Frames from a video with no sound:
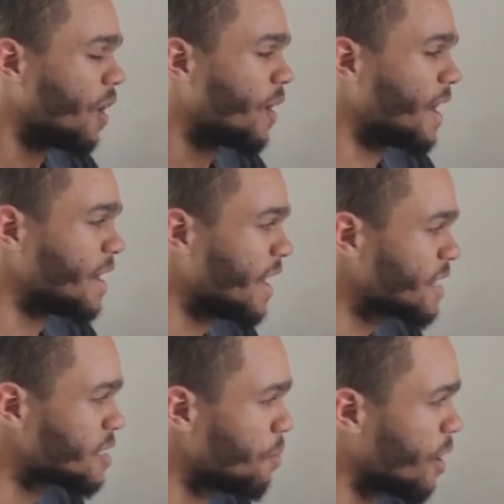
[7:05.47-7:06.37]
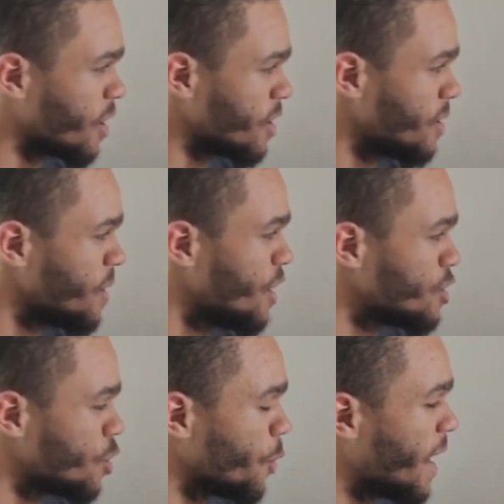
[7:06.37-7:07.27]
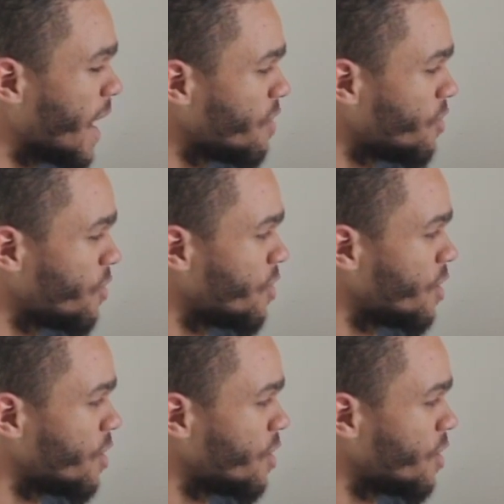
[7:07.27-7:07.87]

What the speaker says: Alright, next bar. So we have